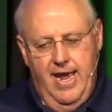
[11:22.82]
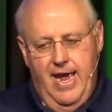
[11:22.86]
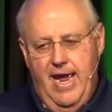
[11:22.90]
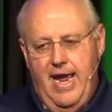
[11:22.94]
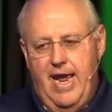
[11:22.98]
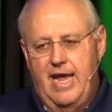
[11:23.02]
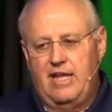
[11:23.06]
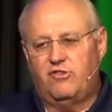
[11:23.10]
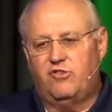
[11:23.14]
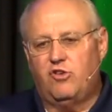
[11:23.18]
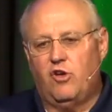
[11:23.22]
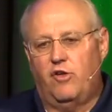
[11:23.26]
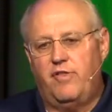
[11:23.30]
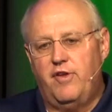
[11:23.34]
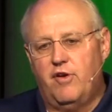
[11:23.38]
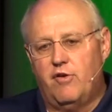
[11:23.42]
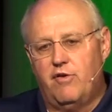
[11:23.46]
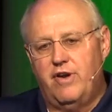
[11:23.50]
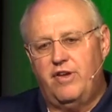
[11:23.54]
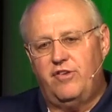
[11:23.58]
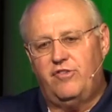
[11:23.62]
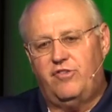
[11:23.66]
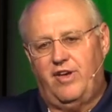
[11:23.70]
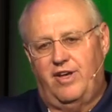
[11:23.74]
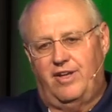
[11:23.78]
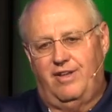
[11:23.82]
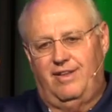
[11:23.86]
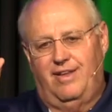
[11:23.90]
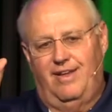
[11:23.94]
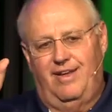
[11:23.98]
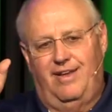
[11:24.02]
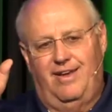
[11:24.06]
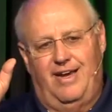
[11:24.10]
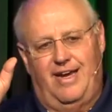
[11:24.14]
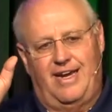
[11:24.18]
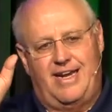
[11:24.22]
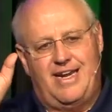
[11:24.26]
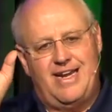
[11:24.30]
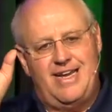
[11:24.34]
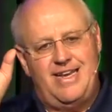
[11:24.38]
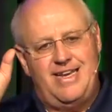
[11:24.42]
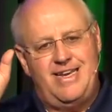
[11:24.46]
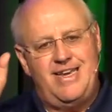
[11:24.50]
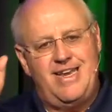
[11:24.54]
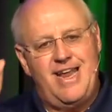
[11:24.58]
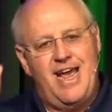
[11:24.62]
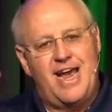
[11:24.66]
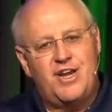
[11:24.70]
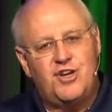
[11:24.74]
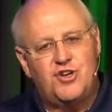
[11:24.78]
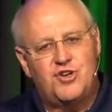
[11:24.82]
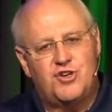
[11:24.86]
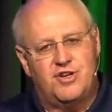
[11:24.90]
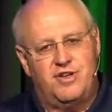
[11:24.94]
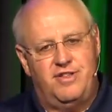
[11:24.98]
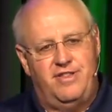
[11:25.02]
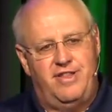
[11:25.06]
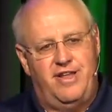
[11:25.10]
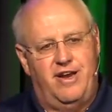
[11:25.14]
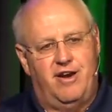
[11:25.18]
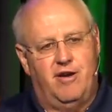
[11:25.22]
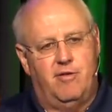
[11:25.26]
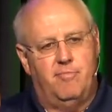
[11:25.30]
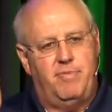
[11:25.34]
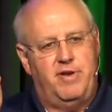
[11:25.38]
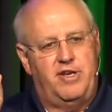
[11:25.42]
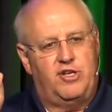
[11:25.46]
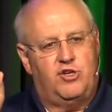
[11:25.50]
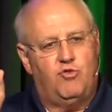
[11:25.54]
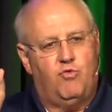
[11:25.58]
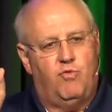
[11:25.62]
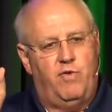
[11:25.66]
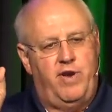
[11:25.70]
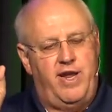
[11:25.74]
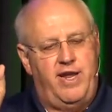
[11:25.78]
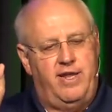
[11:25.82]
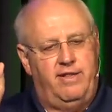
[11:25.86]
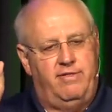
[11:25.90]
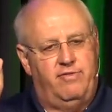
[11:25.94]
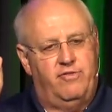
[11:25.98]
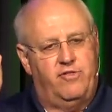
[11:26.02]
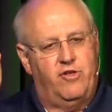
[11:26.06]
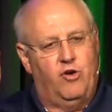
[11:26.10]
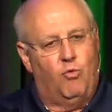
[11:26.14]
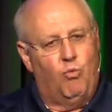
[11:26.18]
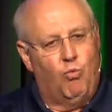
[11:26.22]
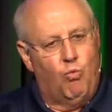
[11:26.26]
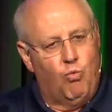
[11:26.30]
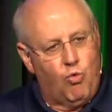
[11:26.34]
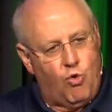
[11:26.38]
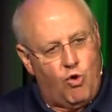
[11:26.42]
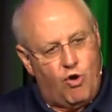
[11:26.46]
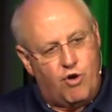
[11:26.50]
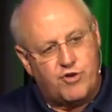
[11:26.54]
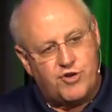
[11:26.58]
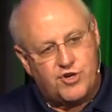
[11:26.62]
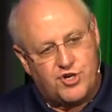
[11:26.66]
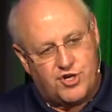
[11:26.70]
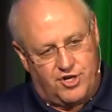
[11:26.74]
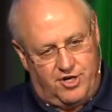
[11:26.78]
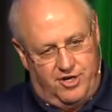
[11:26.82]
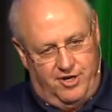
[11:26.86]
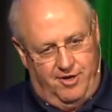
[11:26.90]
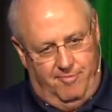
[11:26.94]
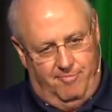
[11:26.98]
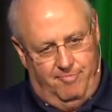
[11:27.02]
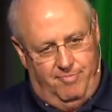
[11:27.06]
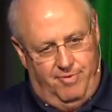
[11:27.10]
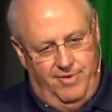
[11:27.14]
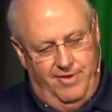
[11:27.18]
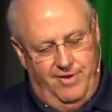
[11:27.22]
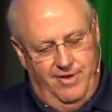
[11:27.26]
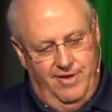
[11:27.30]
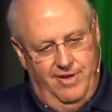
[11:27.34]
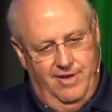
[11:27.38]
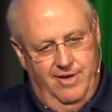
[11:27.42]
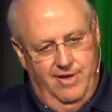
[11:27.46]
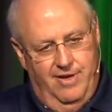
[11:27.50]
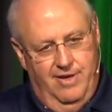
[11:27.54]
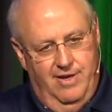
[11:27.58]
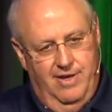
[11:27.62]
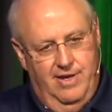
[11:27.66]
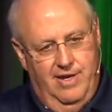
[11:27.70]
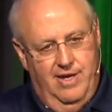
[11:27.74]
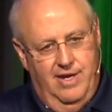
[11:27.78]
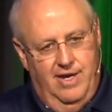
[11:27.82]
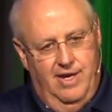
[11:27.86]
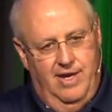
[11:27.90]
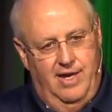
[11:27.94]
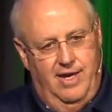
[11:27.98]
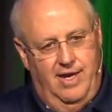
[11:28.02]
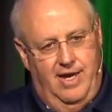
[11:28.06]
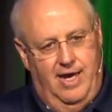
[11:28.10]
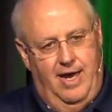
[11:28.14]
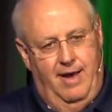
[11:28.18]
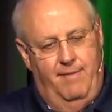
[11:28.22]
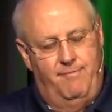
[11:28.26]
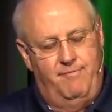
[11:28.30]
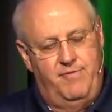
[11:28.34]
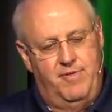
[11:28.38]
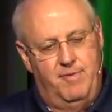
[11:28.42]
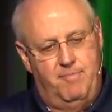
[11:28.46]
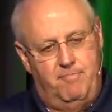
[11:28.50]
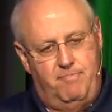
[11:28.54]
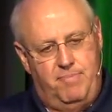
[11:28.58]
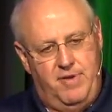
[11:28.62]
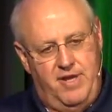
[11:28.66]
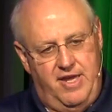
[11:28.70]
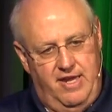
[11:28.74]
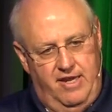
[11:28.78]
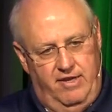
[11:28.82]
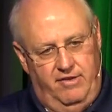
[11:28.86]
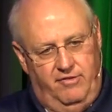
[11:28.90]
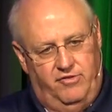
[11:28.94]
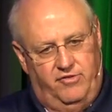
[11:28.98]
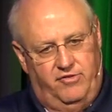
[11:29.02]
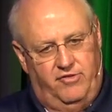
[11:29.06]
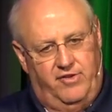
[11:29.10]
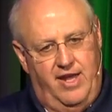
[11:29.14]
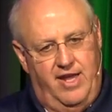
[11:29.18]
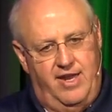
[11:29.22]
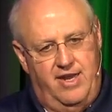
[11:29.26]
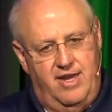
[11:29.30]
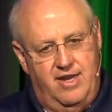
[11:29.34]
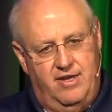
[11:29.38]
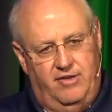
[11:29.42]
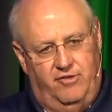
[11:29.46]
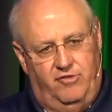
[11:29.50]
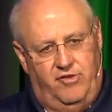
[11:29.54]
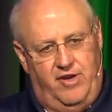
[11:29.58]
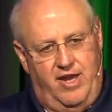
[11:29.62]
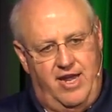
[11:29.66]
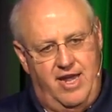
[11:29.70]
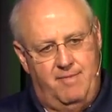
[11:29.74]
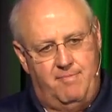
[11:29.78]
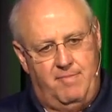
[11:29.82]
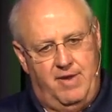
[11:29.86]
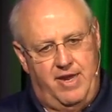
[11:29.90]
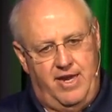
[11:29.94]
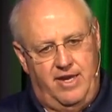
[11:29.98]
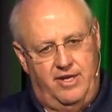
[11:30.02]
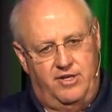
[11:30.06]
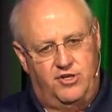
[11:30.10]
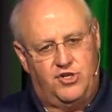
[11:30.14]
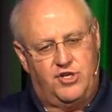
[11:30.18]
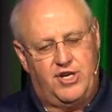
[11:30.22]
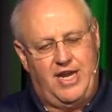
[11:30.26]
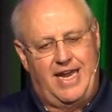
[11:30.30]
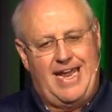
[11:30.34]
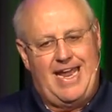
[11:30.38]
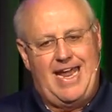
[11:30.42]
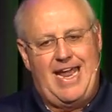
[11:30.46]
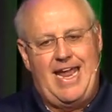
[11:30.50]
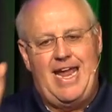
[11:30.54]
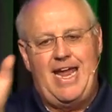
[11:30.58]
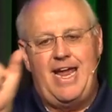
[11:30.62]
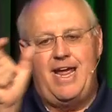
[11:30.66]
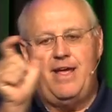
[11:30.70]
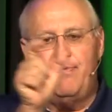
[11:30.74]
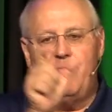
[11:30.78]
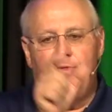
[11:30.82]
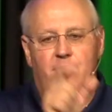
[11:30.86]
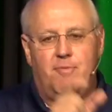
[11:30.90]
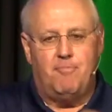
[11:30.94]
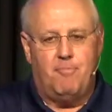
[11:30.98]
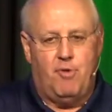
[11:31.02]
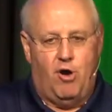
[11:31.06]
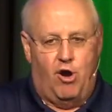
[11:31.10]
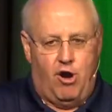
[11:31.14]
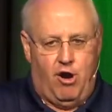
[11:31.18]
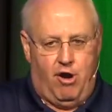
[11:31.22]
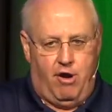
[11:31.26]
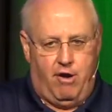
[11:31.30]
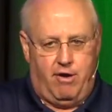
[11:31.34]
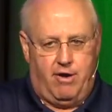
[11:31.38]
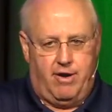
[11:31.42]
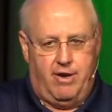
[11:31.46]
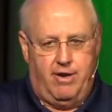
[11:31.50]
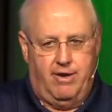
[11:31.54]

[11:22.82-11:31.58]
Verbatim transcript: And so there is a, a connection there between the worship of the beast and his image and the mark.